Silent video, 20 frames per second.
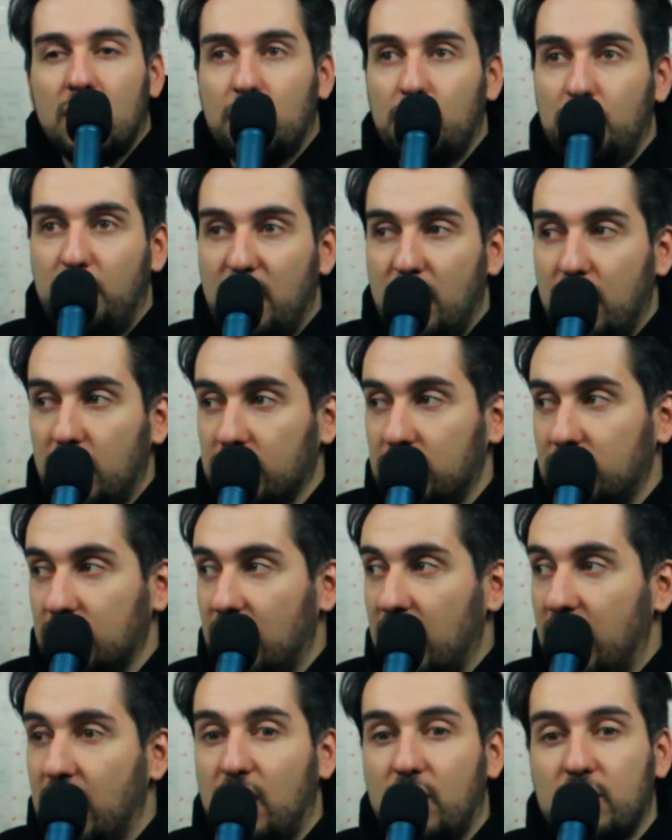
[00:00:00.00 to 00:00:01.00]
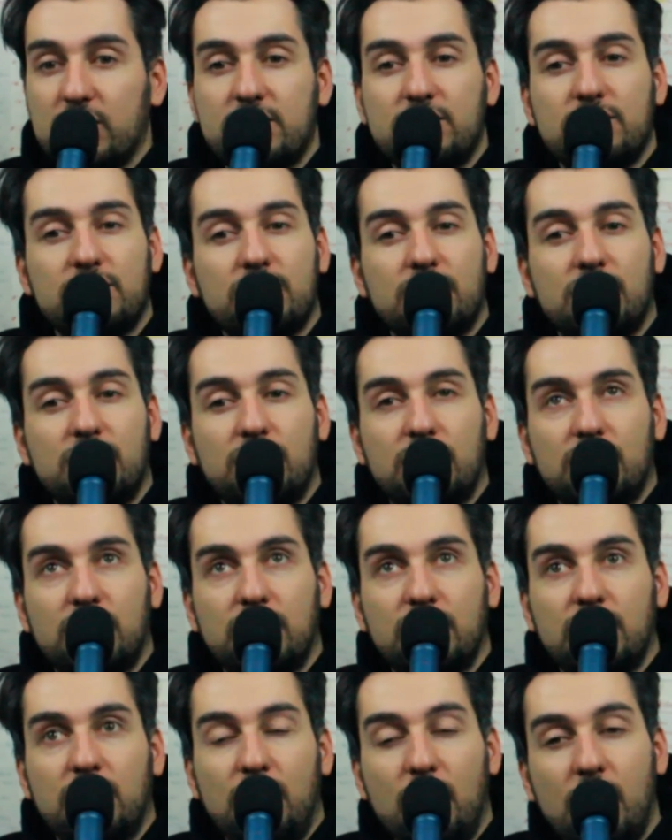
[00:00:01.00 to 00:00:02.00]
But I
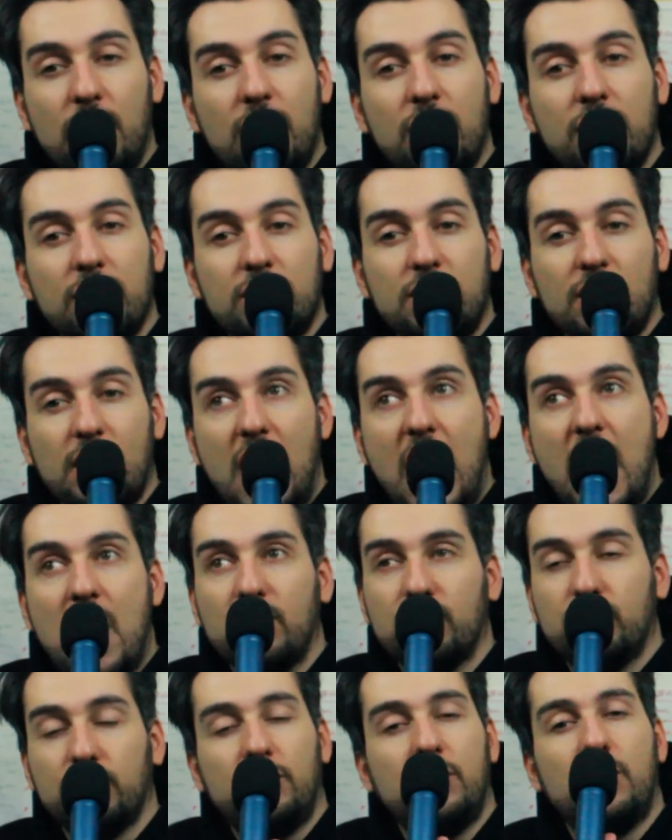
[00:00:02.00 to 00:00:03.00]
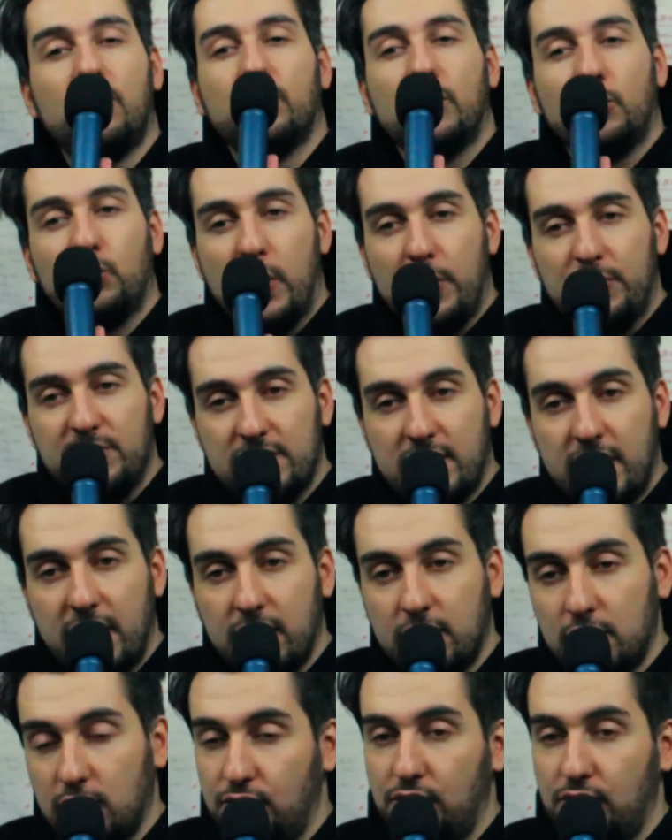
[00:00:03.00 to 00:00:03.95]
also learned how to code a website.